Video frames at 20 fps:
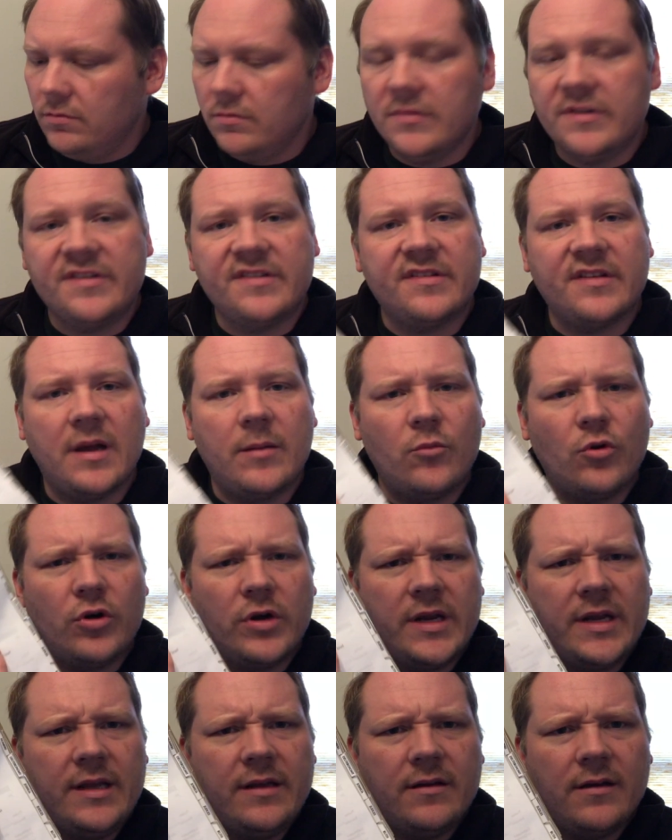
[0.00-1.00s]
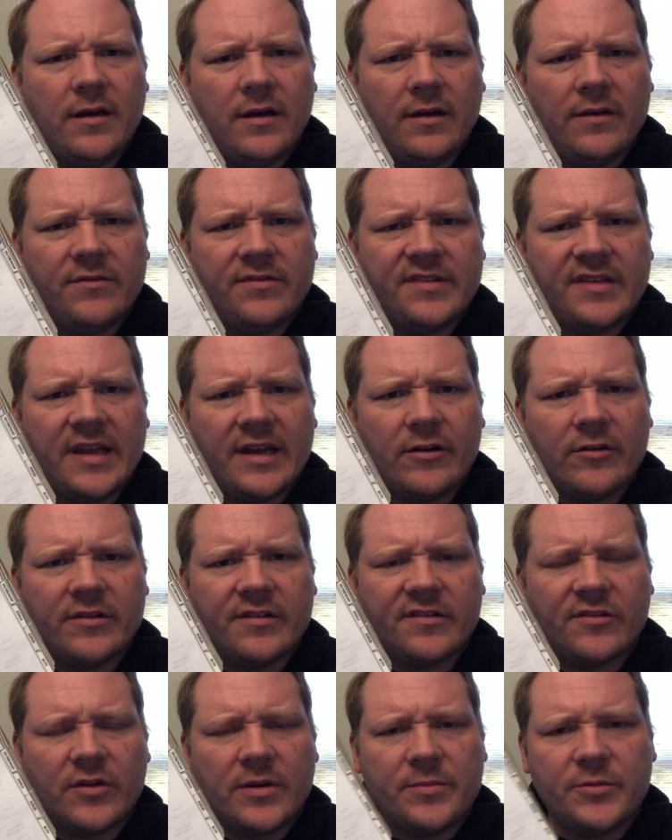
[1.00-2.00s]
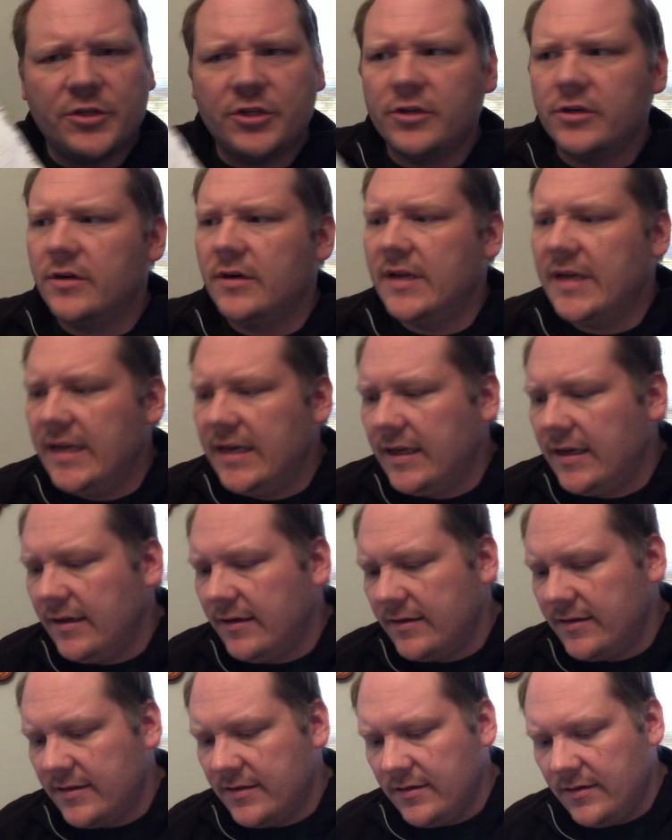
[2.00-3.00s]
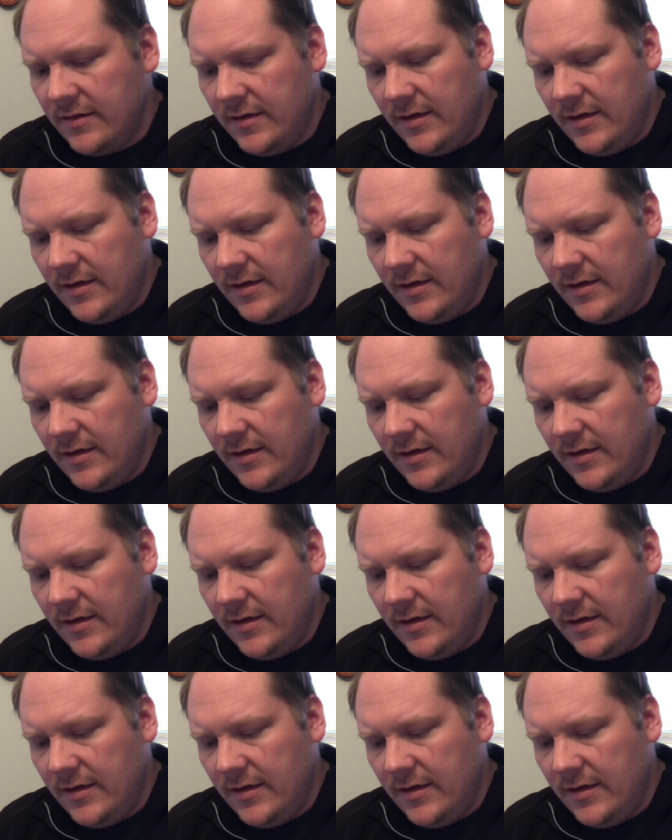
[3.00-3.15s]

summary of sacred scripture in it.